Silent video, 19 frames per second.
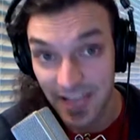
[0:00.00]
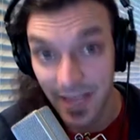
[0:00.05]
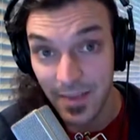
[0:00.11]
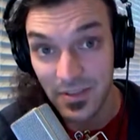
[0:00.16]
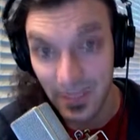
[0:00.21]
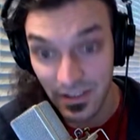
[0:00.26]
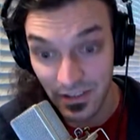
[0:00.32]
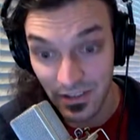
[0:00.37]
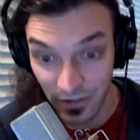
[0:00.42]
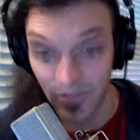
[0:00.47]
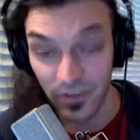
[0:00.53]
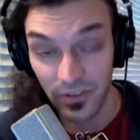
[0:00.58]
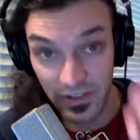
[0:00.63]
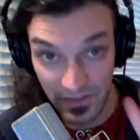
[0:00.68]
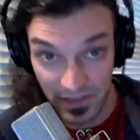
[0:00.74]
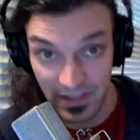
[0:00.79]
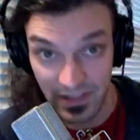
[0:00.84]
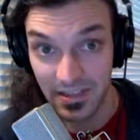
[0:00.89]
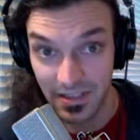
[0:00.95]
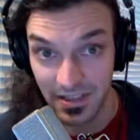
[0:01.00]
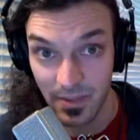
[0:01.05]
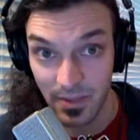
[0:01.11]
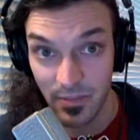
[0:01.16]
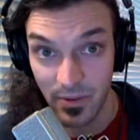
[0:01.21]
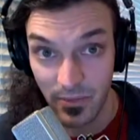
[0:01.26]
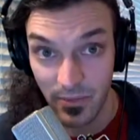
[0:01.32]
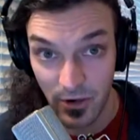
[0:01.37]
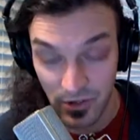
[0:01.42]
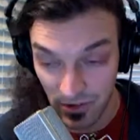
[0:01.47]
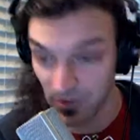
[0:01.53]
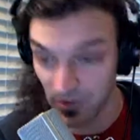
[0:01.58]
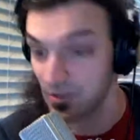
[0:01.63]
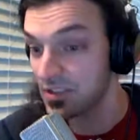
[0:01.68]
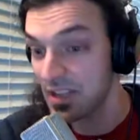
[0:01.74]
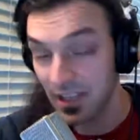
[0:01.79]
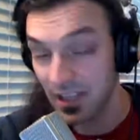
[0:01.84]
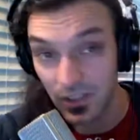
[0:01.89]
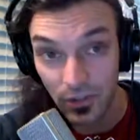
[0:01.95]
absolutely, this is the promotional
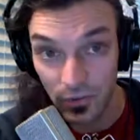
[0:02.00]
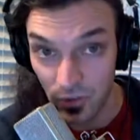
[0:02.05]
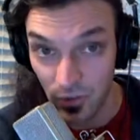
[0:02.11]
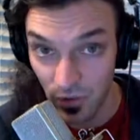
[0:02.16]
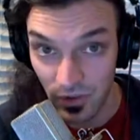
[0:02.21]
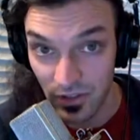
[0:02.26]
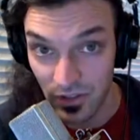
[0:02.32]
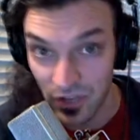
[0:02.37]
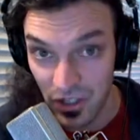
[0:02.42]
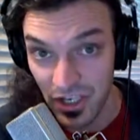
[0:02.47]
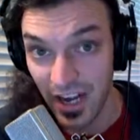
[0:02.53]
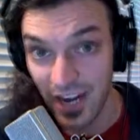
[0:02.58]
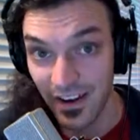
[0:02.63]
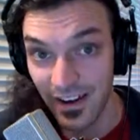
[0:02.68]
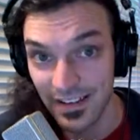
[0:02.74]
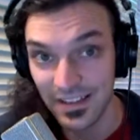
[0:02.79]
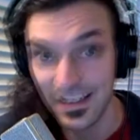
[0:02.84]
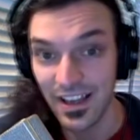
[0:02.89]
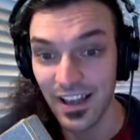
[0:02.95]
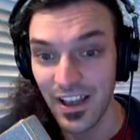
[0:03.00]
single, you can share it.